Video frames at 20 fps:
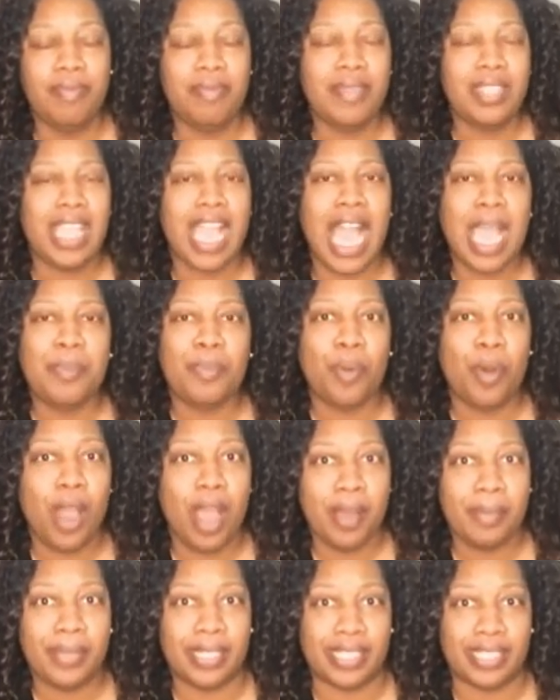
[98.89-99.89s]
I
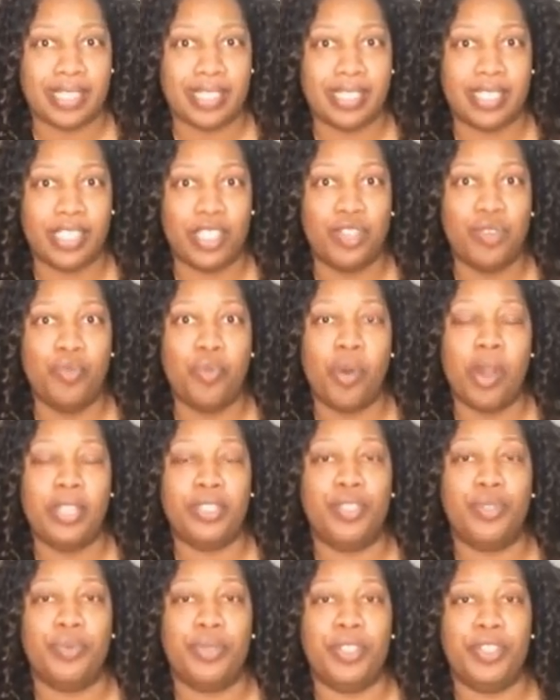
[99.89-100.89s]
promise you want
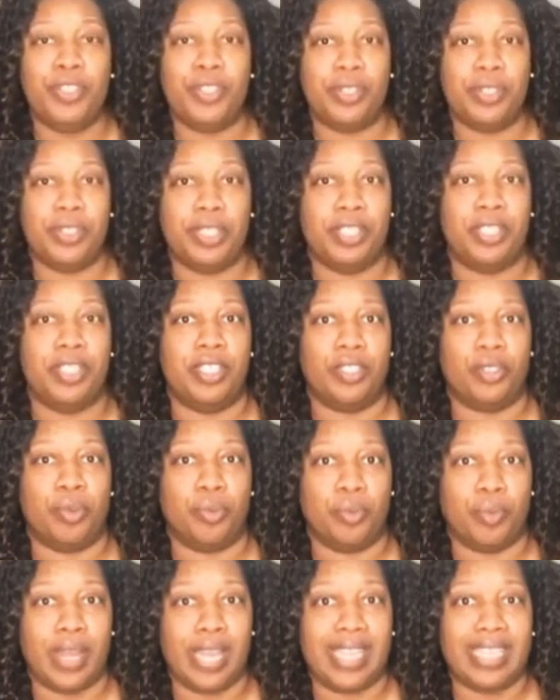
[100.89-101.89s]
to ensure this is
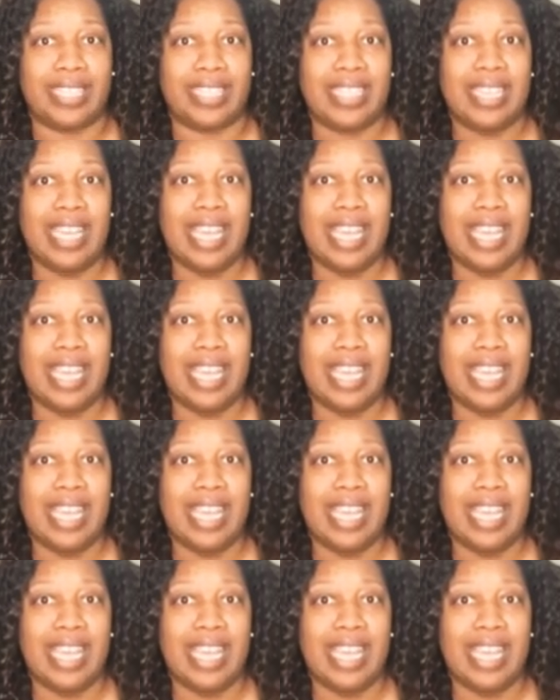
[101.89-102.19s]
correct,